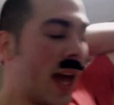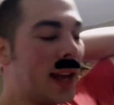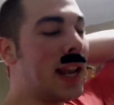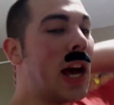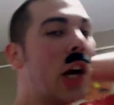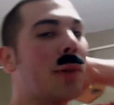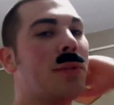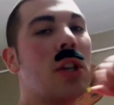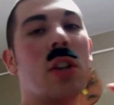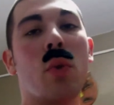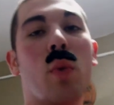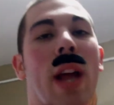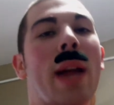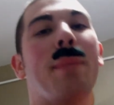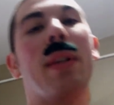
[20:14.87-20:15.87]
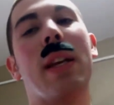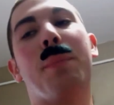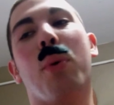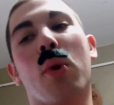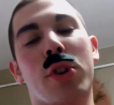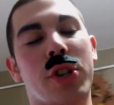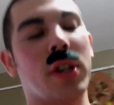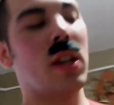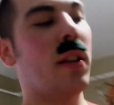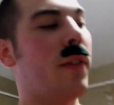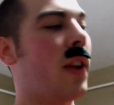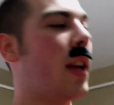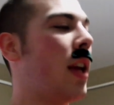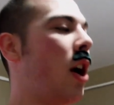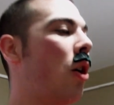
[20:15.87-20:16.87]
And now I'm to the rambling portion of the
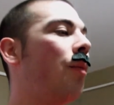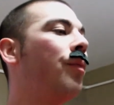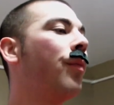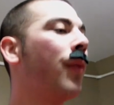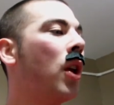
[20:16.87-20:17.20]
video,